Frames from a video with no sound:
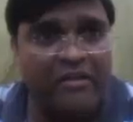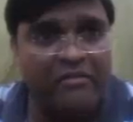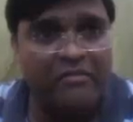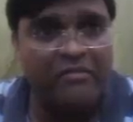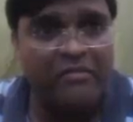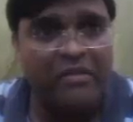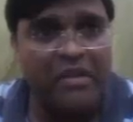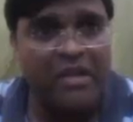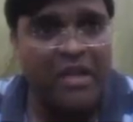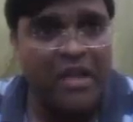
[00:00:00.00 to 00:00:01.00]
of the
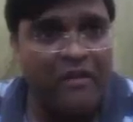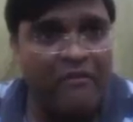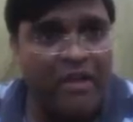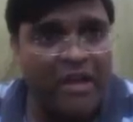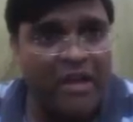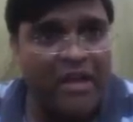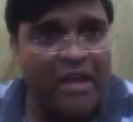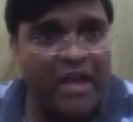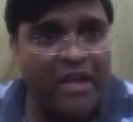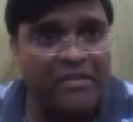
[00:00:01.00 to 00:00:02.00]
integral
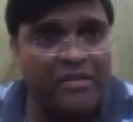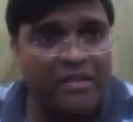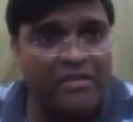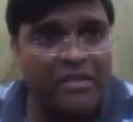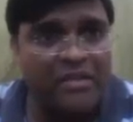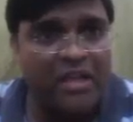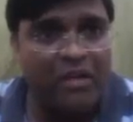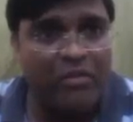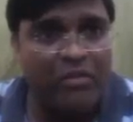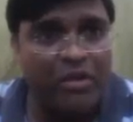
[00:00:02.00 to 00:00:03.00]
f dx dy,